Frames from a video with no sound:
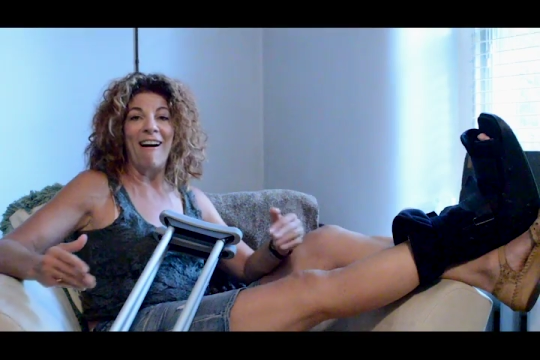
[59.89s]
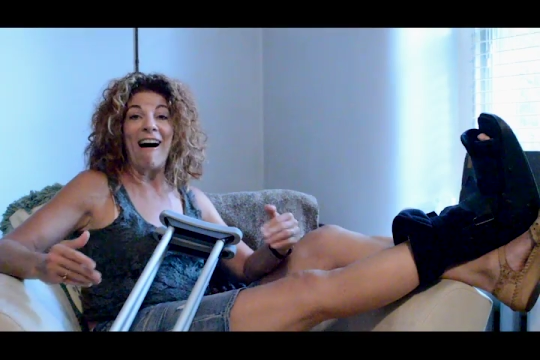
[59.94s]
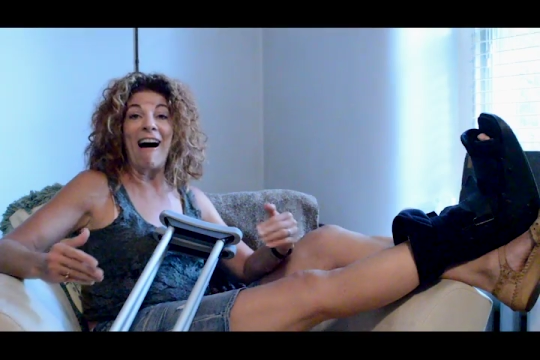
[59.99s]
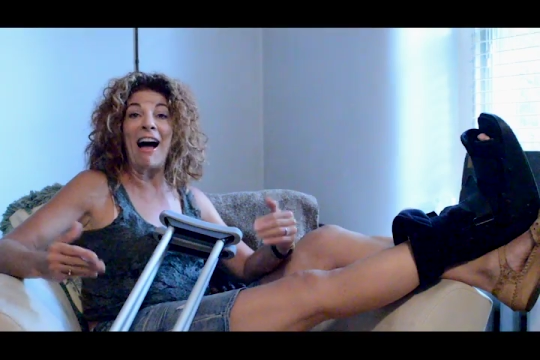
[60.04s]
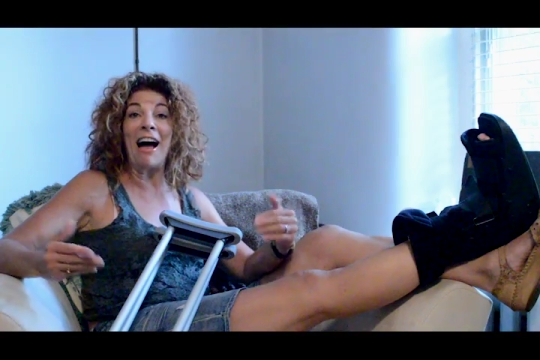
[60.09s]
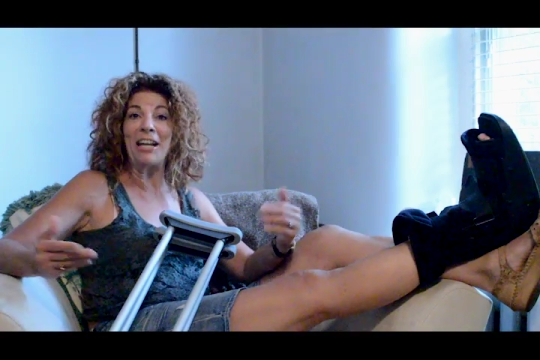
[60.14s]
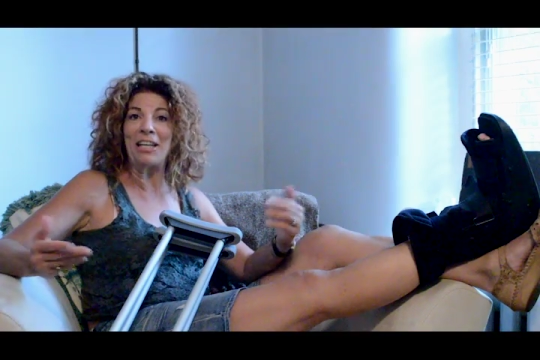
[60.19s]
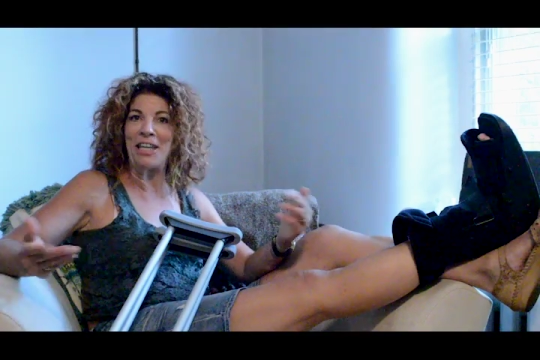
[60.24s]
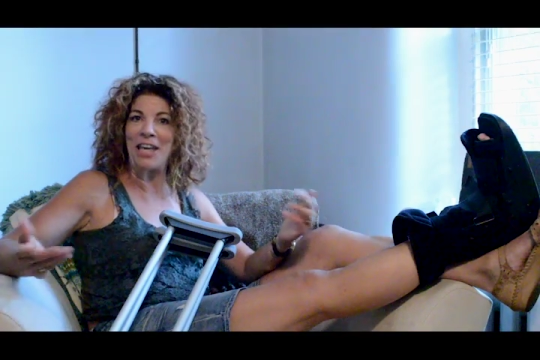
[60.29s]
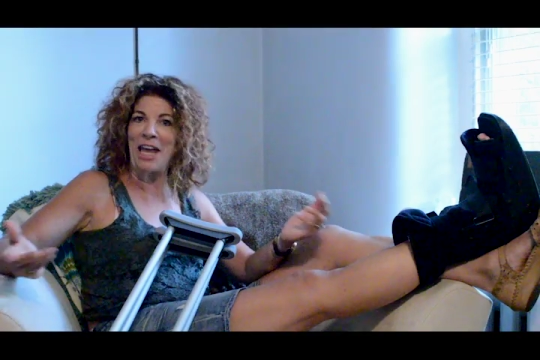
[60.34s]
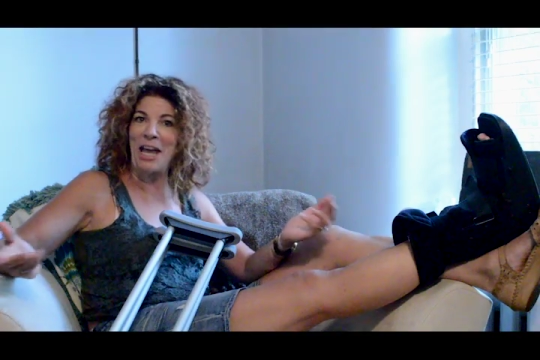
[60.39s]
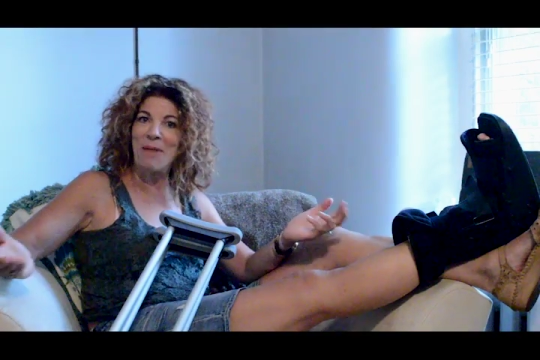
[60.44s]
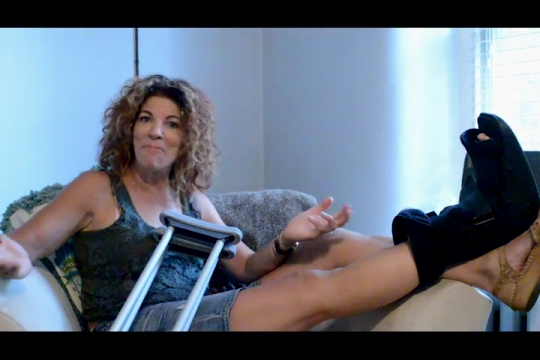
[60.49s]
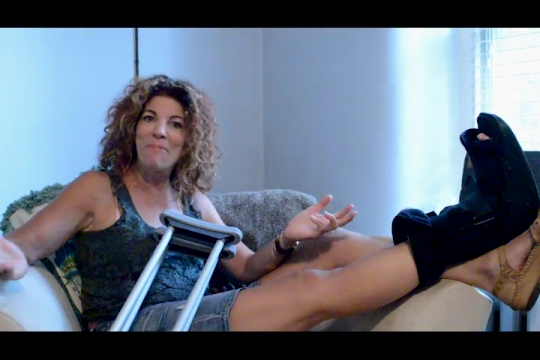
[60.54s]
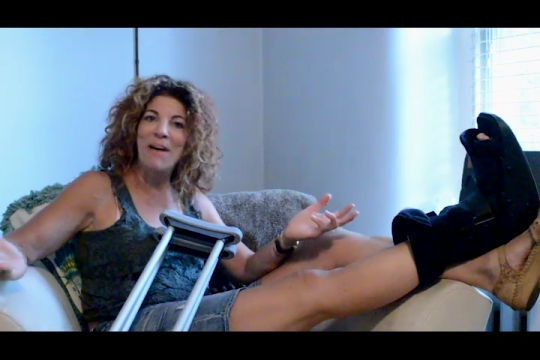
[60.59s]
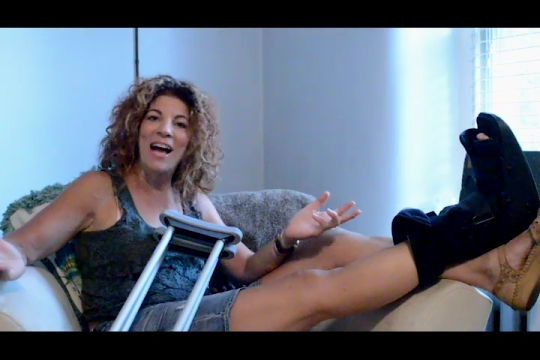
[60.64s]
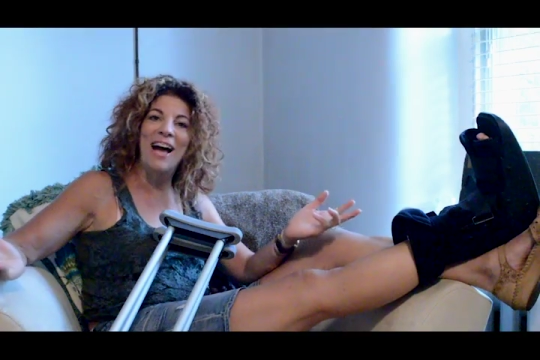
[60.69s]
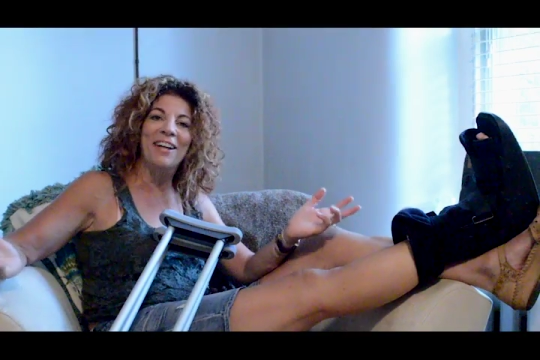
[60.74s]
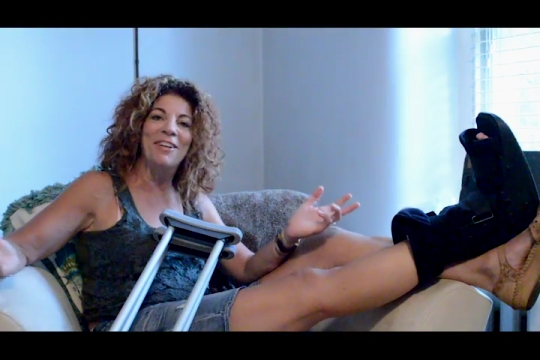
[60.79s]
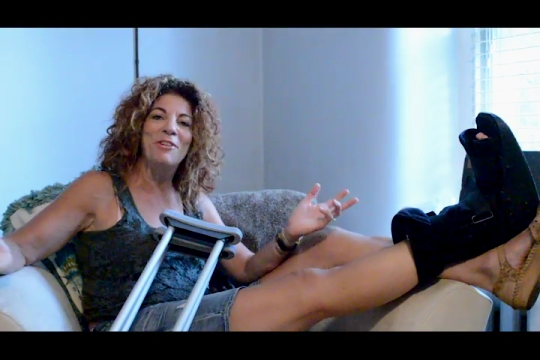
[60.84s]
I came
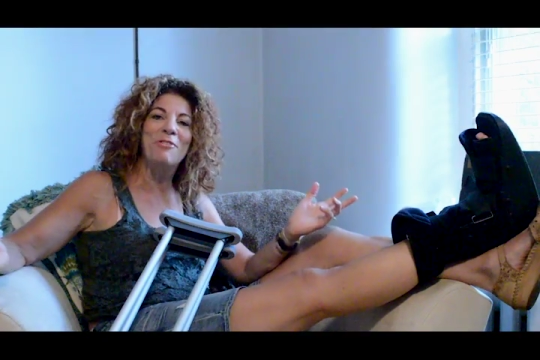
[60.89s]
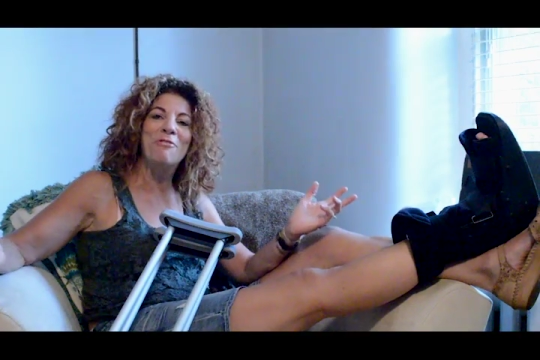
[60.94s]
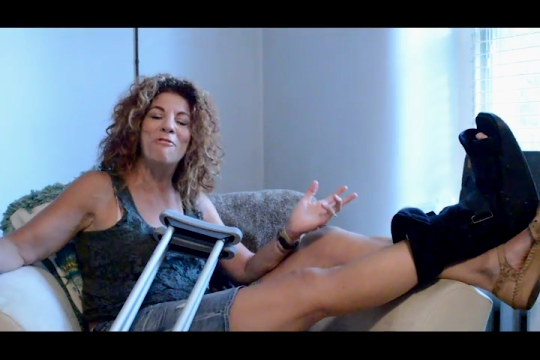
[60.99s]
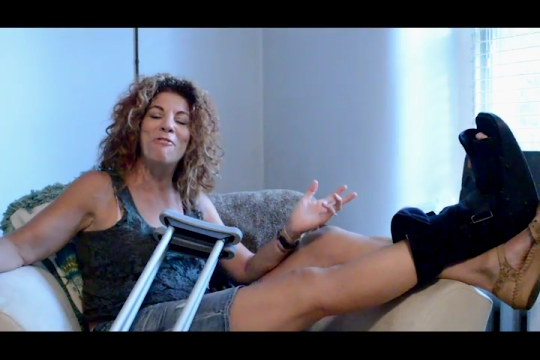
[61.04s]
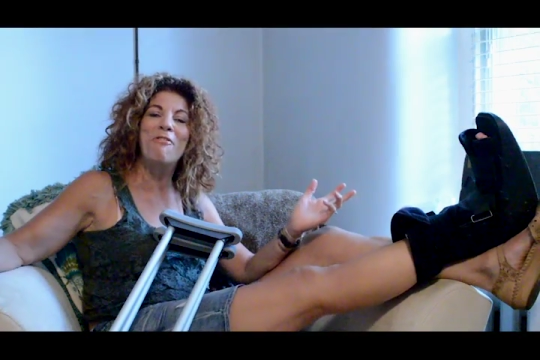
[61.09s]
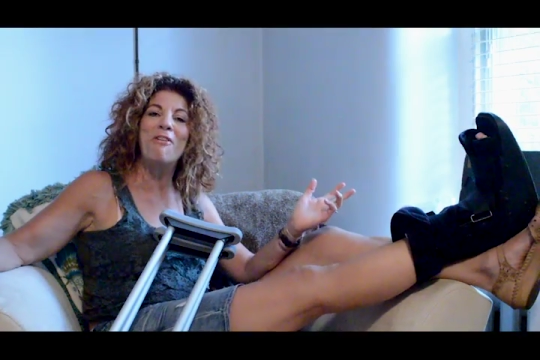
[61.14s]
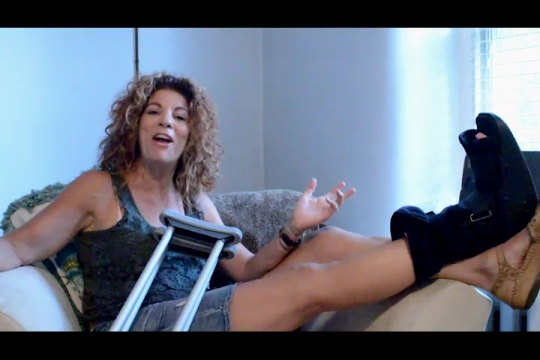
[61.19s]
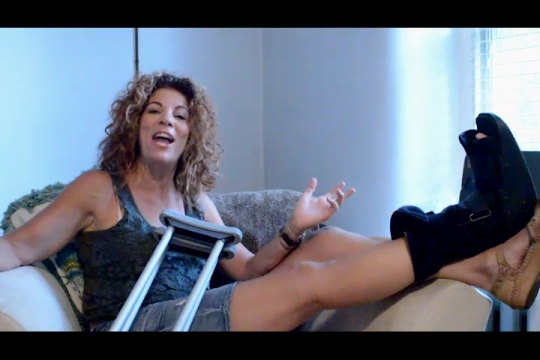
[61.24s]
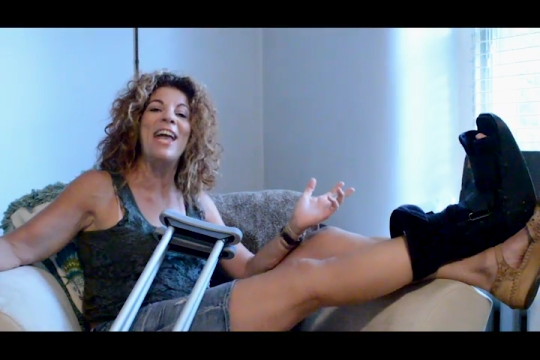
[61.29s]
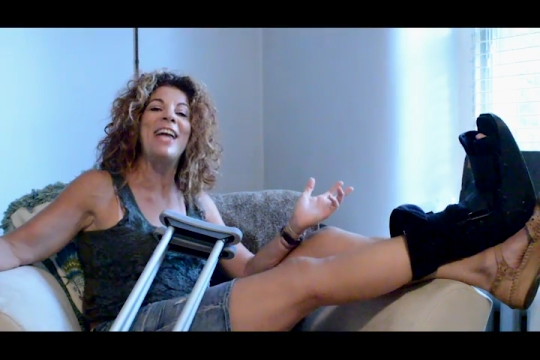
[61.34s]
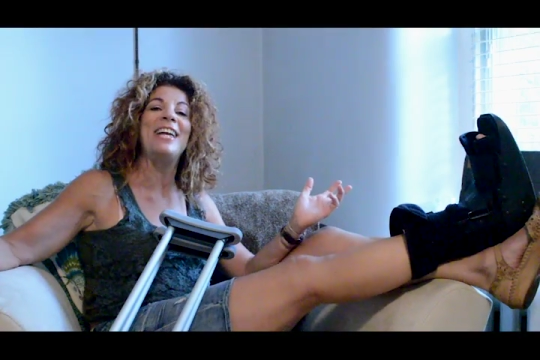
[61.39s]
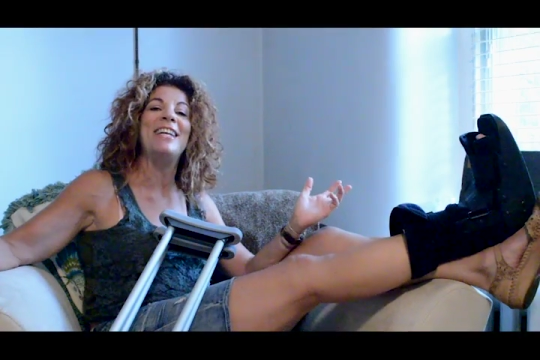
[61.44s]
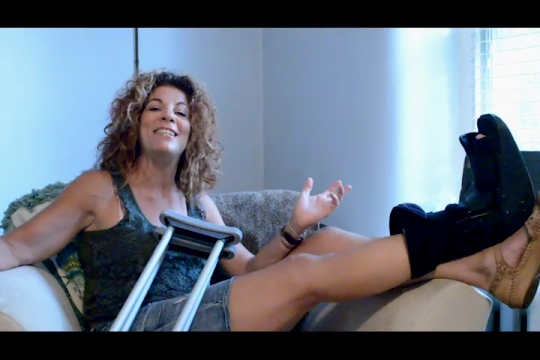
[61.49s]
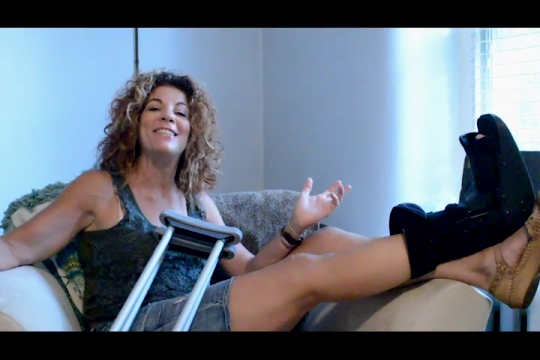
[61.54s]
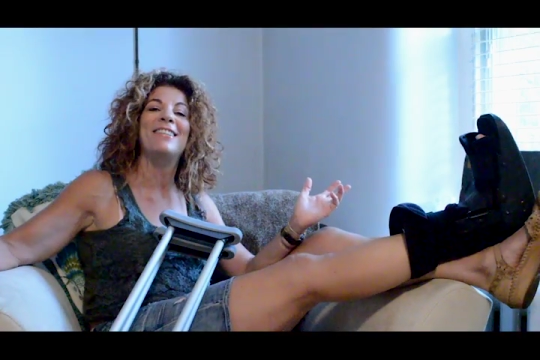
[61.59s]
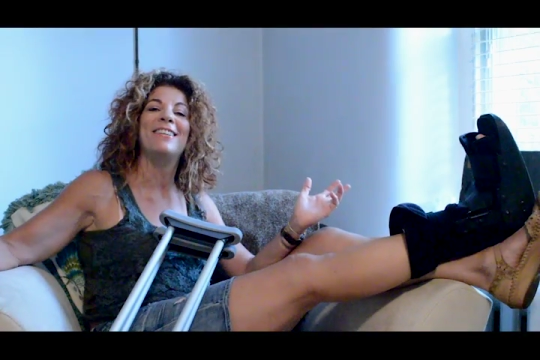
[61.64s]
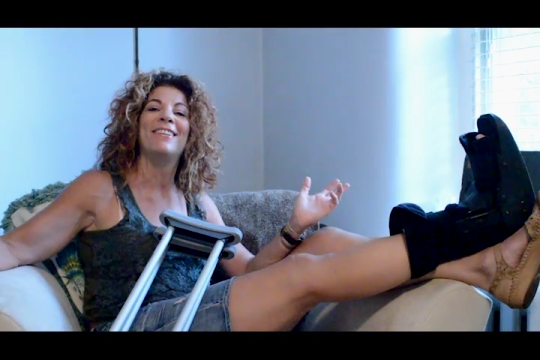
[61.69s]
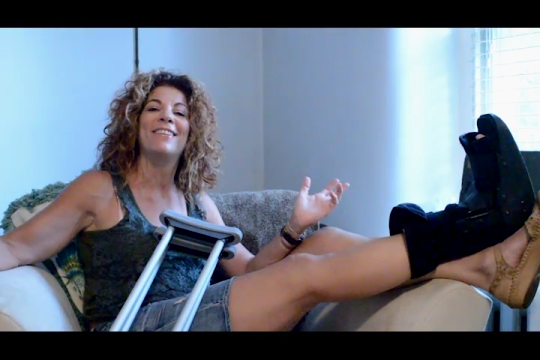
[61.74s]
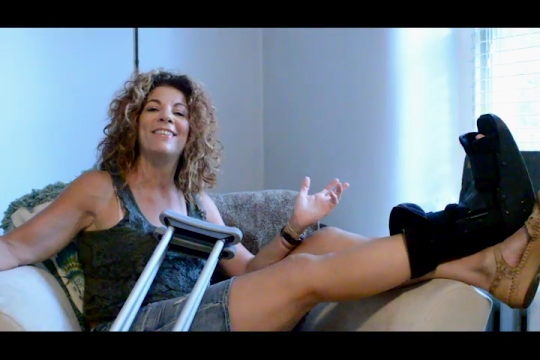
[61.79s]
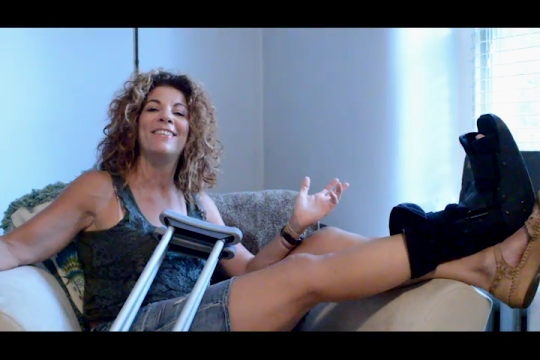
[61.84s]
back great.